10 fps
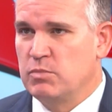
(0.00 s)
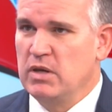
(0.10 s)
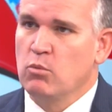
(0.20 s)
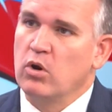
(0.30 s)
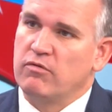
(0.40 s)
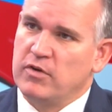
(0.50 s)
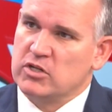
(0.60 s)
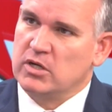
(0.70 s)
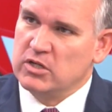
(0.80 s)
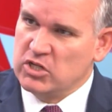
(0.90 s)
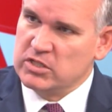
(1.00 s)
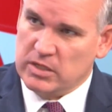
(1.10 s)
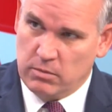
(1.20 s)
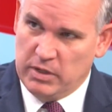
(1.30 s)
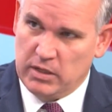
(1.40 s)
being more efficient just
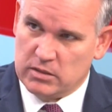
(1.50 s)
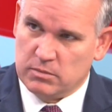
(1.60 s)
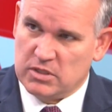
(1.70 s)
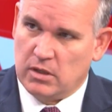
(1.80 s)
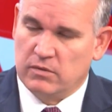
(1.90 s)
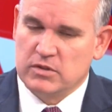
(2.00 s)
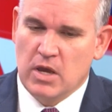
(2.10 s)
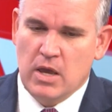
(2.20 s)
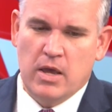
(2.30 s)
in the meetings themselves. Mm-hmm.